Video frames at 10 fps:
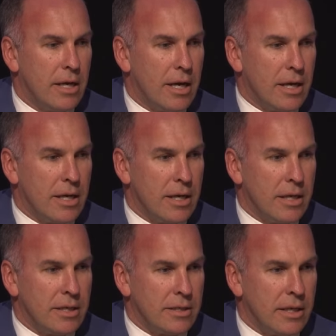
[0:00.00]

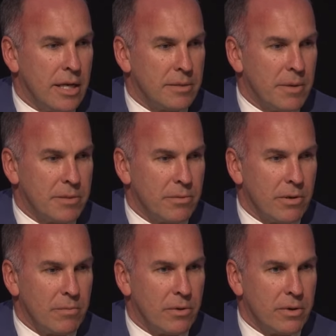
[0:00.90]
And that's much
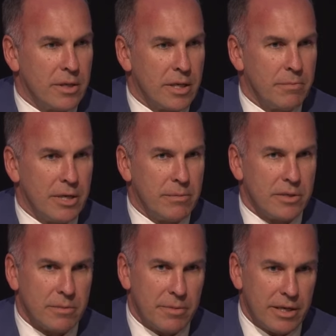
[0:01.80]
more important than people
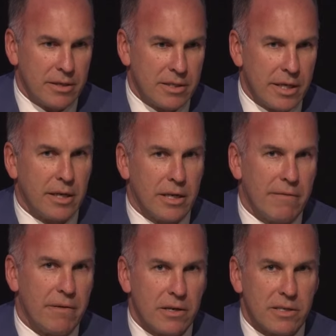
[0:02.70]
just being
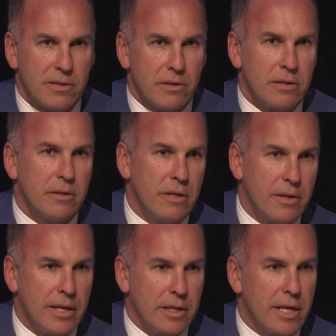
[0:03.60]
singly focused on
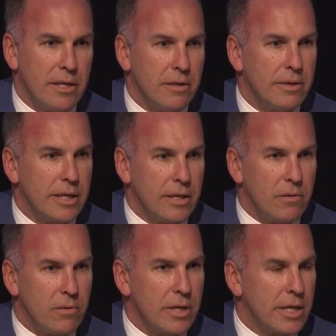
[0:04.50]
the thing that they're doing and
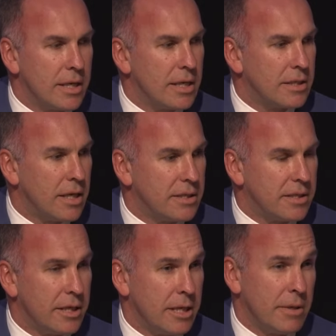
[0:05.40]
not working as a
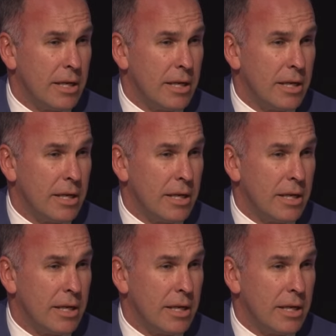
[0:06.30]
team.